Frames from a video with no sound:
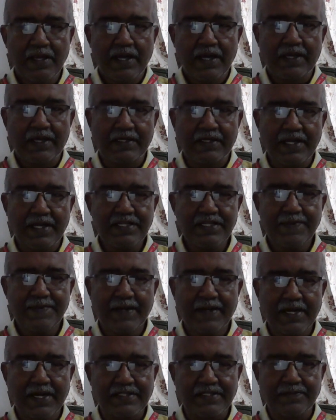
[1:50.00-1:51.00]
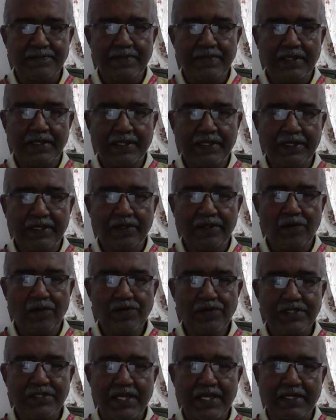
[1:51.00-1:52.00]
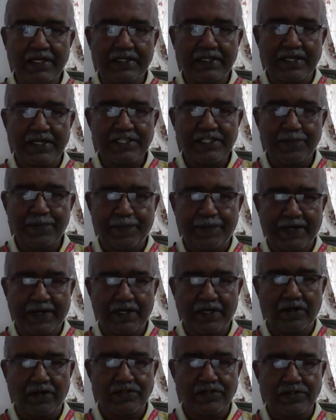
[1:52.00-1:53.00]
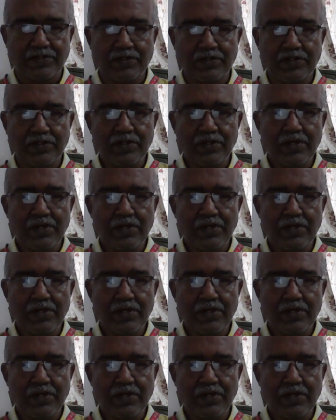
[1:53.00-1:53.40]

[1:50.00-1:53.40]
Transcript: A release mechanism includes a clutch pedal also,